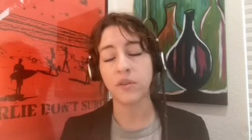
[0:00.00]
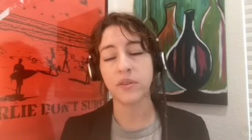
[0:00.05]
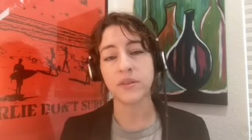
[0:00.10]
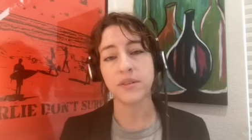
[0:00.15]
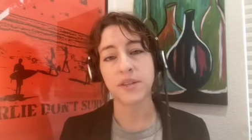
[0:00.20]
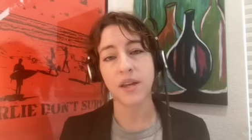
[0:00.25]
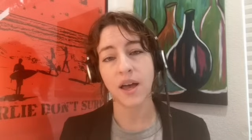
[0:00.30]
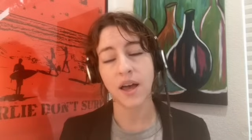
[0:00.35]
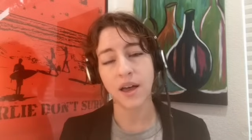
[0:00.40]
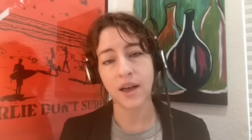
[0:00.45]
the
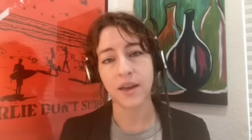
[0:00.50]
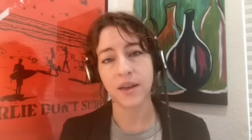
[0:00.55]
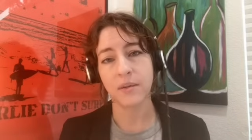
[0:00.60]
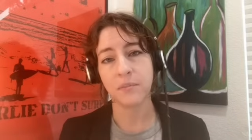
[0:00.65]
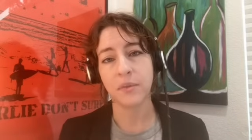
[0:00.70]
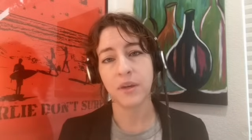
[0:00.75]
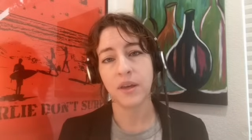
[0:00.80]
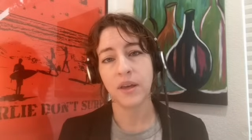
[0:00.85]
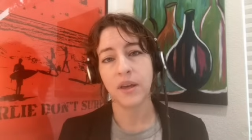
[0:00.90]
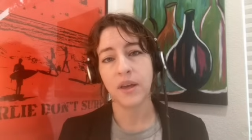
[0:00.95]

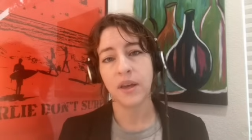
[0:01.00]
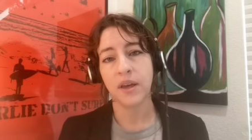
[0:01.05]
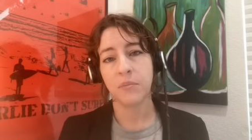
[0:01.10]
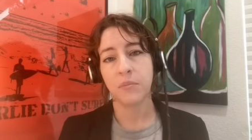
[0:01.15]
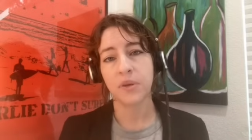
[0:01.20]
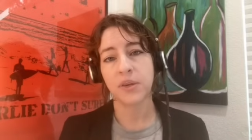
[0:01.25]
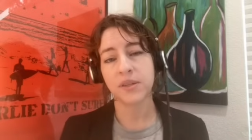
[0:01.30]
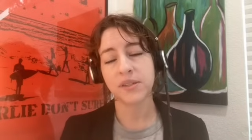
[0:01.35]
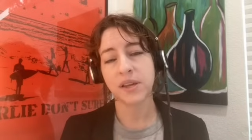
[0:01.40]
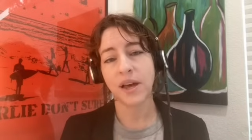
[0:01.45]
time
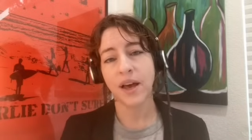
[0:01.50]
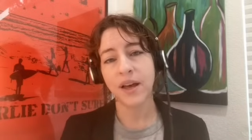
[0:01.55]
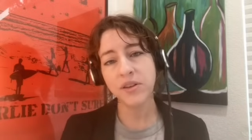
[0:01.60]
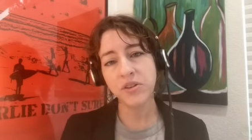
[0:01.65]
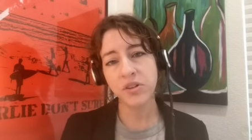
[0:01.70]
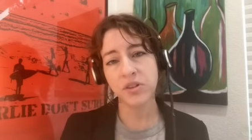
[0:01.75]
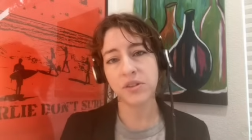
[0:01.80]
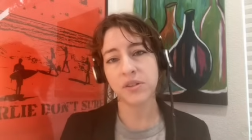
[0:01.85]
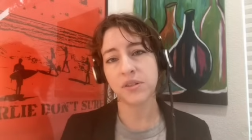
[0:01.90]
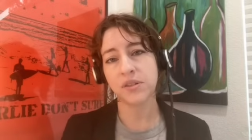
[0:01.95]
because I
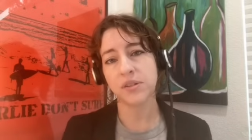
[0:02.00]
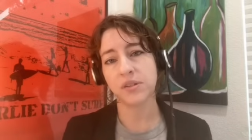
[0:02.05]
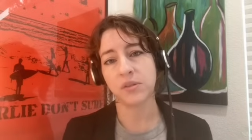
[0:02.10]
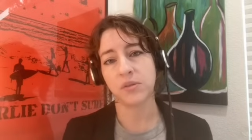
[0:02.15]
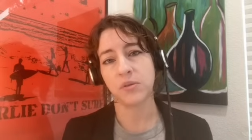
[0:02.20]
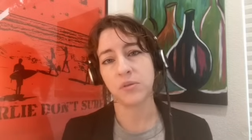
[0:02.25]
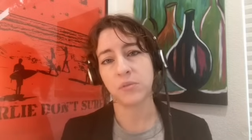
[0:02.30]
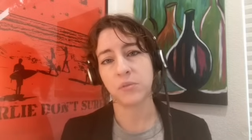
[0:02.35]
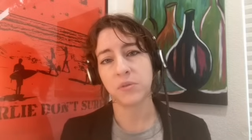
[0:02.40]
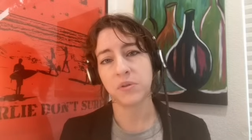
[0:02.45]
just
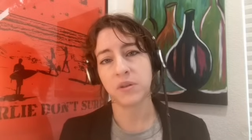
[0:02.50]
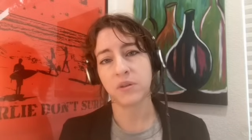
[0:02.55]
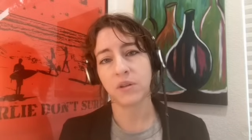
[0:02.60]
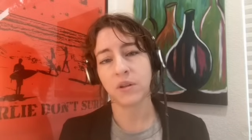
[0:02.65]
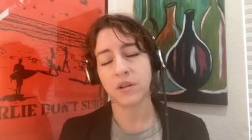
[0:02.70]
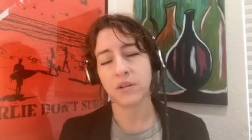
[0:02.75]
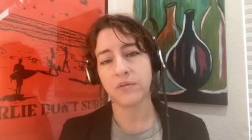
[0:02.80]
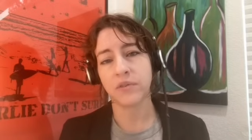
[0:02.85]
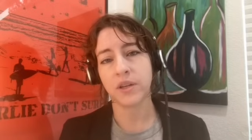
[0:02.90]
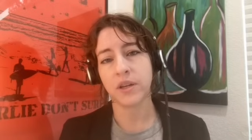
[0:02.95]
assumed that
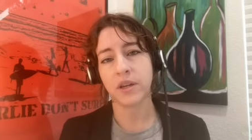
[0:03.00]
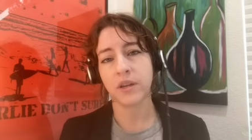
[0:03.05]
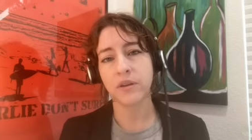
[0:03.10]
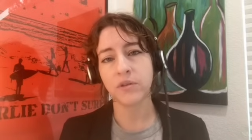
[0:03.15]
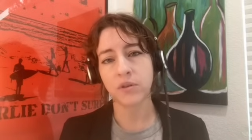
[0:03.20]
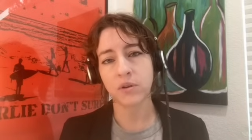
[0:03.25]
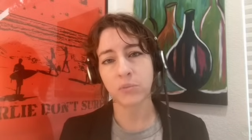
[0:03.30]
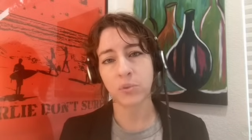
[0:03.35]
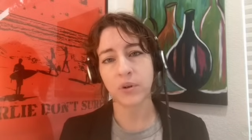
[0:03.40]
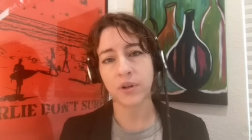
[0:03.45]
all of the
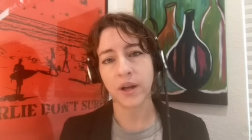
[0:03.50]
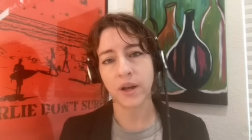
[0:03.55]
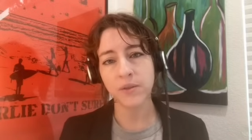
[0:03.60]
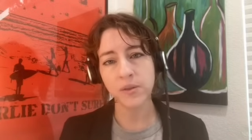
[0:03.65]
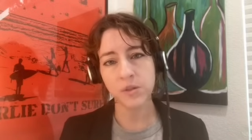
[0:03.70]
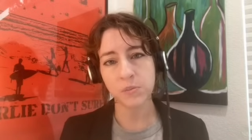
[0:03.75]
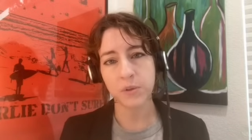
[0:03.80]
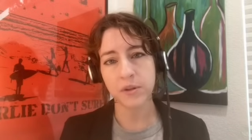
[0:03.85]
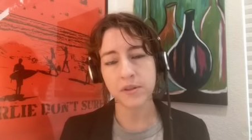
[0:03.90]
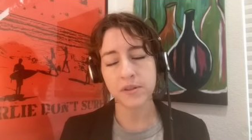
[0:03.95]
ignorant
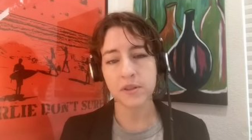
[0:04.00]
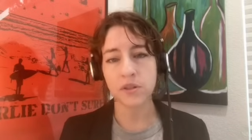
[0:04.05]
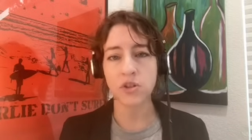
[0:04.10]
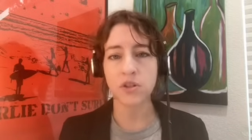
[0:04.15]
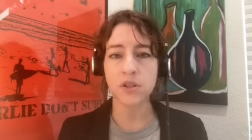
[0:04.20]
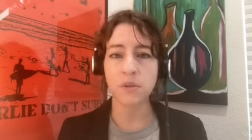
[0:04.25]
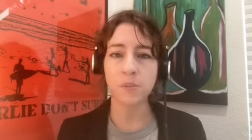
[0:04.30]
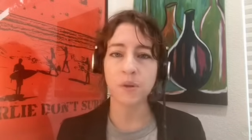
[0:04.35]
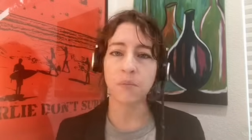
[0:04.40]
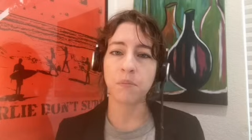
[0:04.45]
pronouncements that
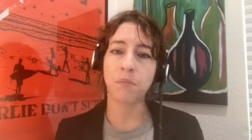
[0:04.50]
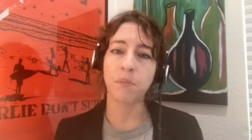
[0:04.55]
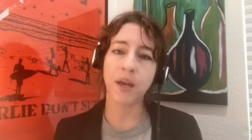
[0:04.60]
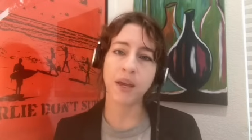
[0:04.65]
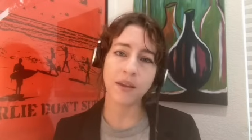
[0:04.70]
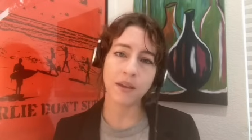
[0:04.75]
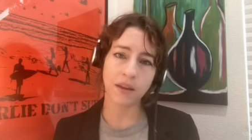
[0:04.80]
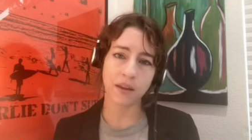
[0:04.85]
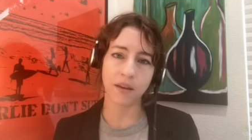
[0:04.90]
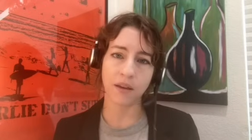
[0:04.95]
she's been
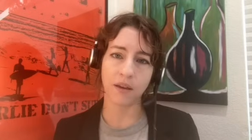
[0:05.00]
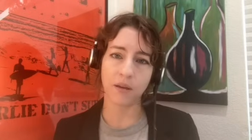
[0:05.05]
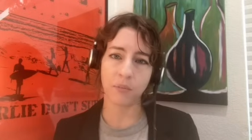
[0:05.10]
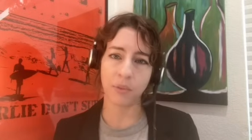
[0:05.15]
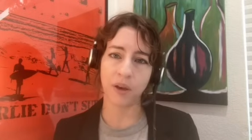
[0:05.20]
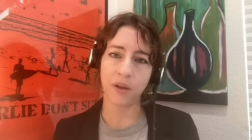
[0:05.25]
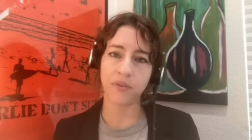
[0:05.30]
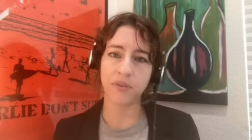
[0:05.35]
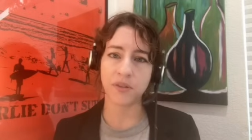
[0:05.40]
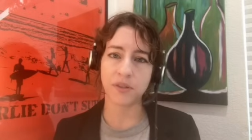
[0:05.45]
making
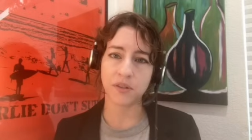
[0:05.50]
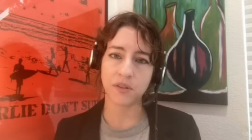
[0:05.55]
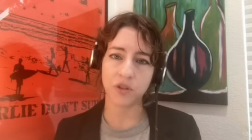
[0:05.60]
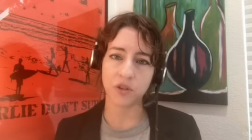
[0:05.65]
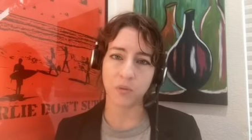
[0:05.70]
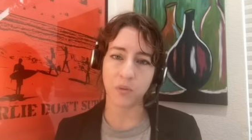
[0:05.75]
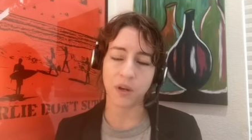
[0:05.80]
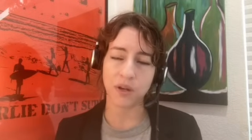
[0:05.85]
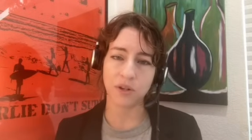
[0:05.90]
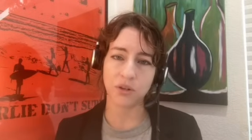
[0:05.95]
about the
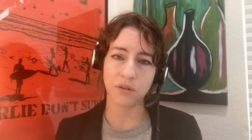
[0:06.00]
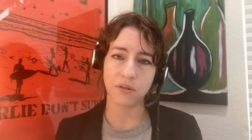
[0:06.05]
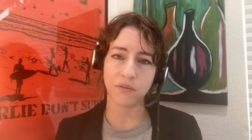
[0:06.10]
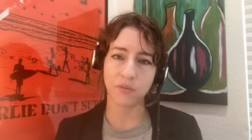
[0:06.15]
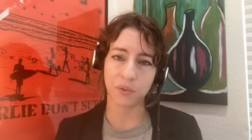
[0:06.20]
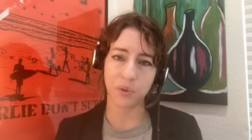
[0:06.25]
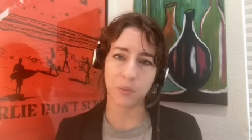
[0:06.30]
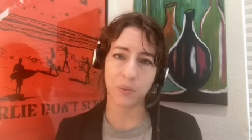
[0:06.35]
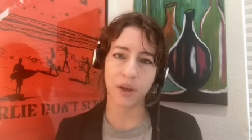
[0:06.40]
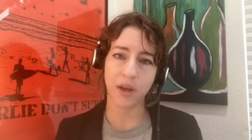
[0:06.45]
situation
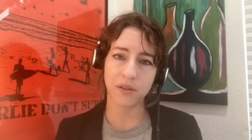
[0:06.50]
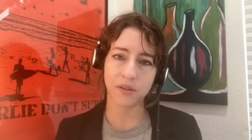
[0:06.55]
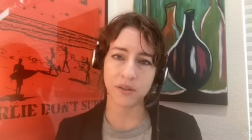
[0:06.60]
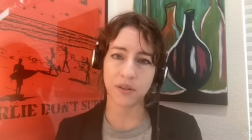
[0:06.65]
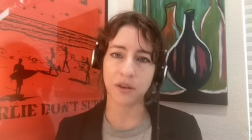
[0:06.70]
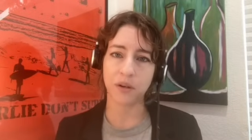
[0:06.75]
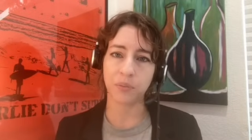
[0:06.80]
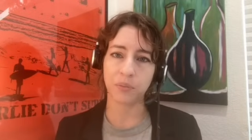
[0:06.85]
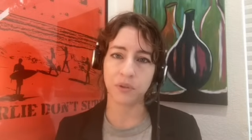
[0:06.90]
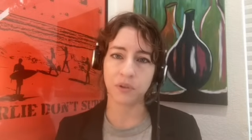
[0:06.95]
for the past
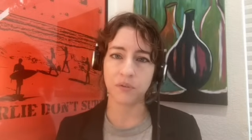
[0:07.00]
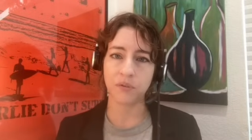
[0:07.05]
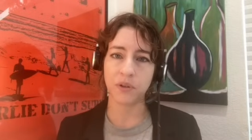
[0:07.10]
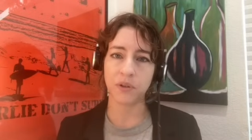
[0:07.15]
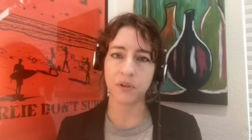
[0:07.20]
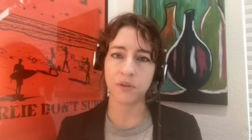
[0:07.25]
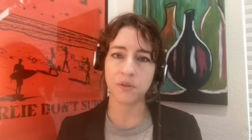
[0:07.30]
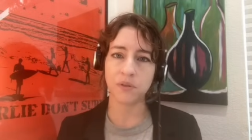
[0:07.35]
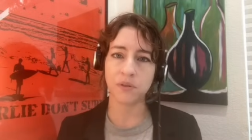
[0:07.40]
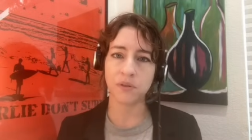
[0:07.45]
couple of
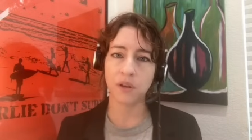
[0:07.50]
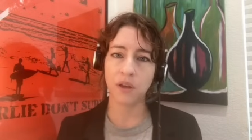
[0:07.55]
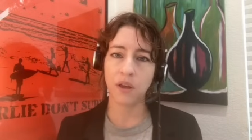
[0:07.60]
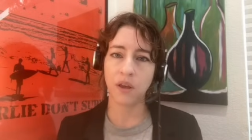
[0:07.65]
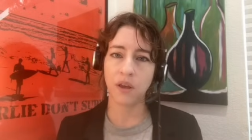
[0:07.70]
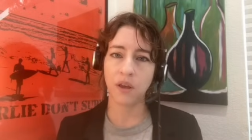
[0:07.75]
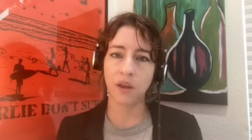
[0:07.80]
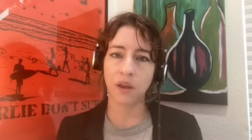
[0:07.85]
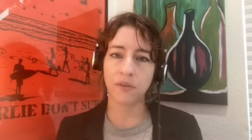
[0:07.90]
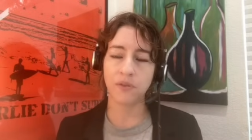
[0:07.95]
years
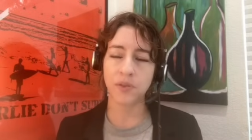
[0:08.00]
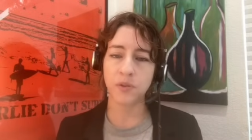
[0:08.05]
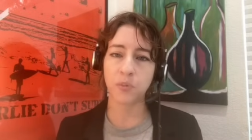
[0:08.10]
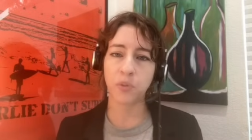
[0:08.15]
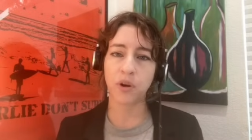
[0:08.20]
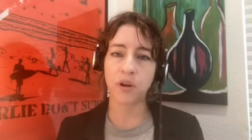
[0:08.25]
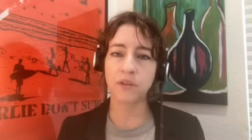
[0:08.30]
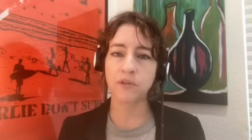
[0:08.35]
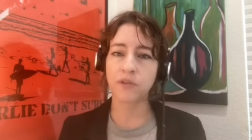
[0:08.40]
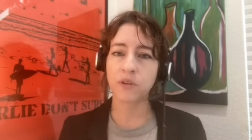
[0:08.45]
have
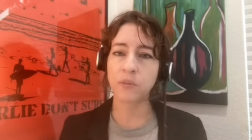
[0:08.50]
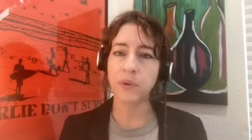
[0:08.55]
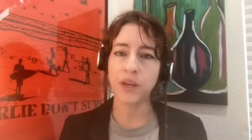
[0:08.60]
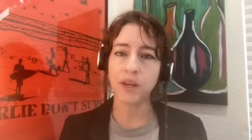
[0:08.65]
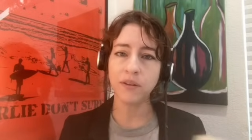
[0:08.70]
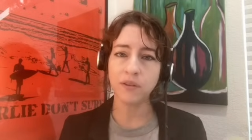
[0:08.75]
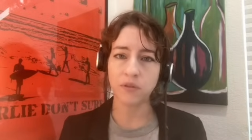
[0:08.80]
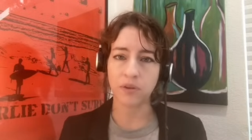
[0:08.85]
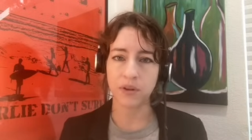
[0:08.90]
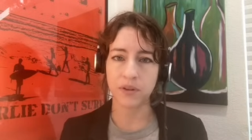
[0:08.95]
sprung from
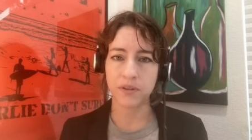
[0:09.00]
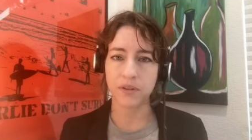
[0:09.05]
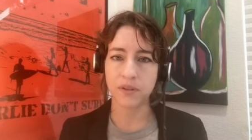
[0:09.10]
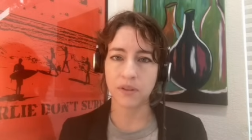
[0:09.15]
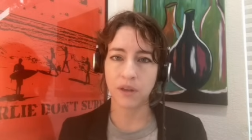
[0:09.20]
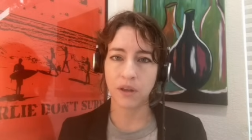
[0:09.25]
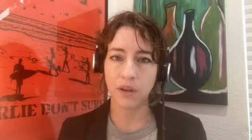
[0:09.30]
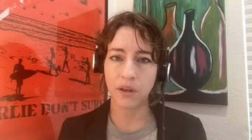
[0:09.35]
ignorance